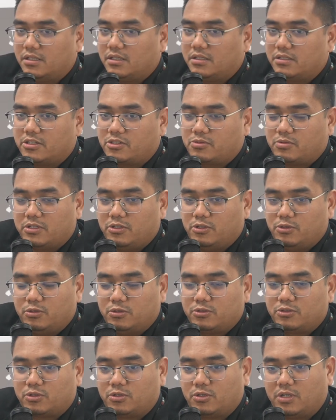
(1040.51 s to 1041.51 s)
that's why you
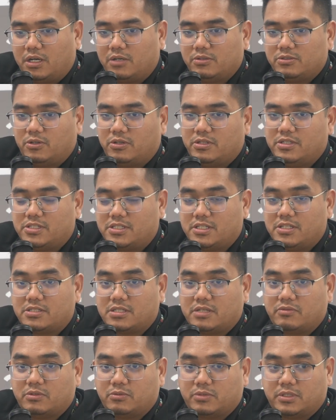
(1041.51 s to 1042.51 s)
don't throw out your inserts,
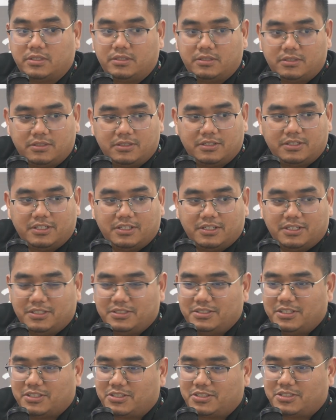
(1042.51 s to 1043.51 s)
everyone.
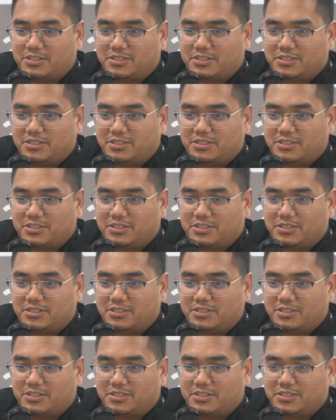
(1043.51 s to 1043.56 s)
Just